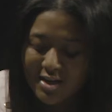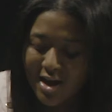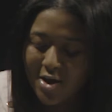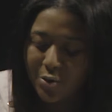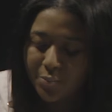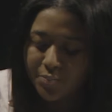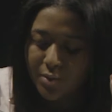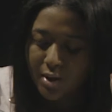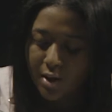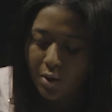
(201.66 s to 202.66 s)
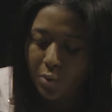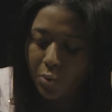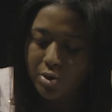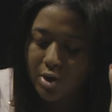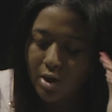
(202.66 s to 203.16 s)
Now,
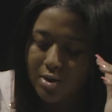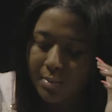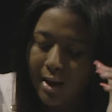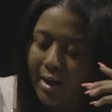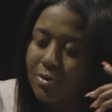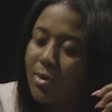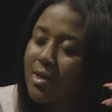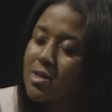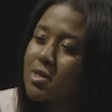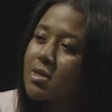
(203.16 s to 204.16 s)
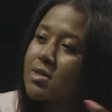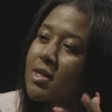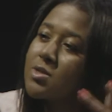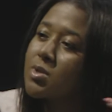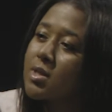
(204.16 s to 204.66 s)
we talked about how you got to share the
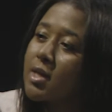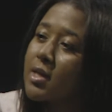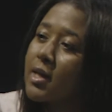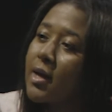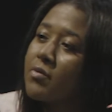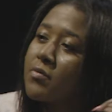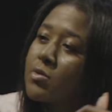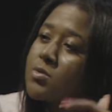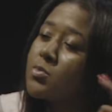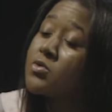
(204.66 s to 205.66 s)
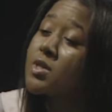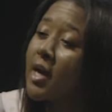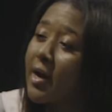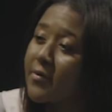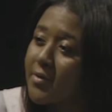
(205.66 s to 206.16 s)
stage with Diddy at Revolt's music
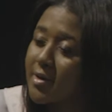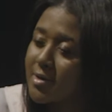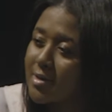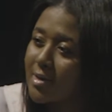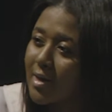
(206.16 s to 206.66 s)
conference.